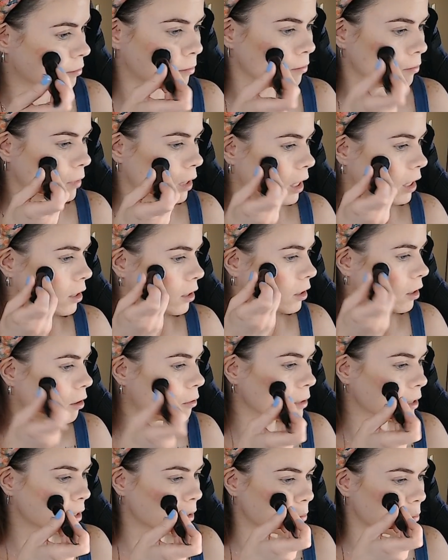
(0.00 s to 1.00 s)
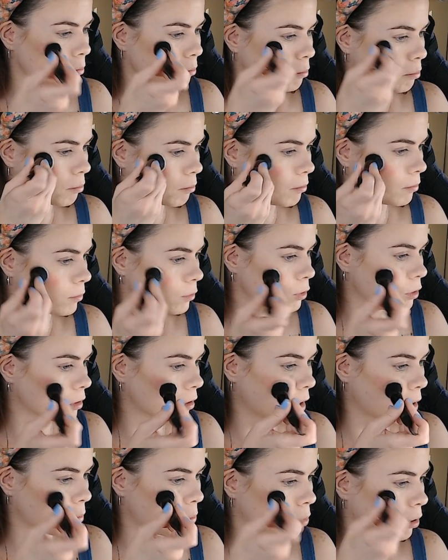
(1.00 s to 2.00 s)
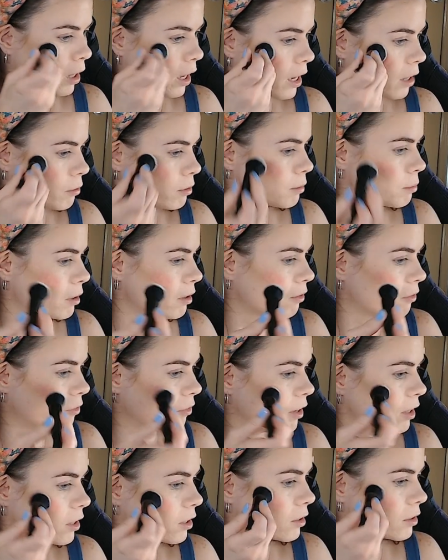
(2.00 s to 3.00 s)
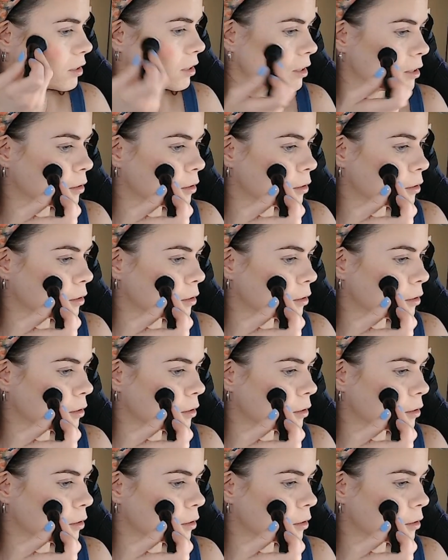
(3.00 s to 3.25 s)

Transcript: I could always apply it with my fingers as